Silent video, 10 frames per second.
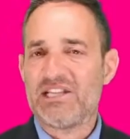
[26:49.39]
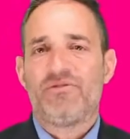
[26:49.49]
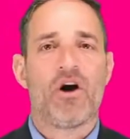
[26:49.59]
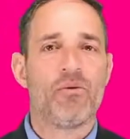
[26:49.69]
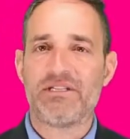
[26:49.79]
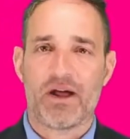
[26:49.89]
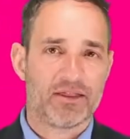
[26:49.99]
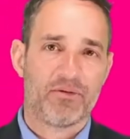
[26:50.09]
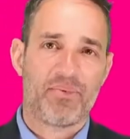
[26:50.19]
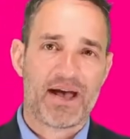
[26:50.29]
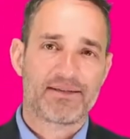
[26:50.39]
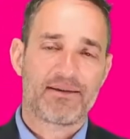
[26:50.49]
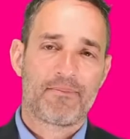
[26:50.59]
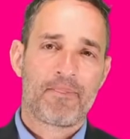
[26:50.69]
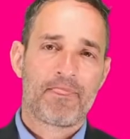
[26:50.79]
things you've always done in the
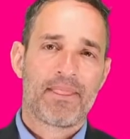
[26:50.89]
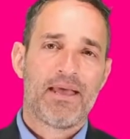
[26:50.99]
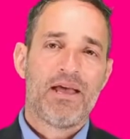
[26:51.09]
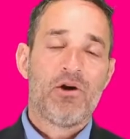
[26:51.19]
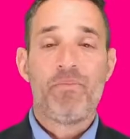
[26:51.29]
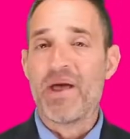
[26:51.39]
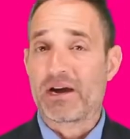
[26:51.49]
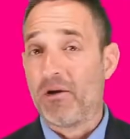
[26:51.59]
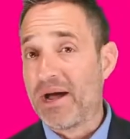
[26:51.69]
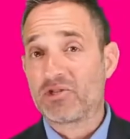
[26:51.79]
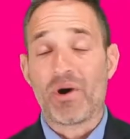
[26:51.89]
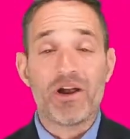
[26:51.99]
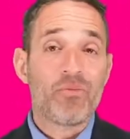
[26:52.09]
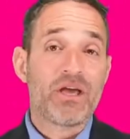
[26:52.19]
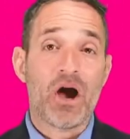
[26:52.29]
past. We pick our best
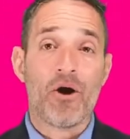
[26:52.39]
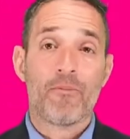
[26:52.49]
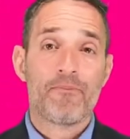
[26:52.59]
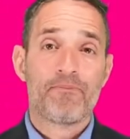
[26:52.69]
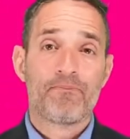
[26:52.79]
one and we go.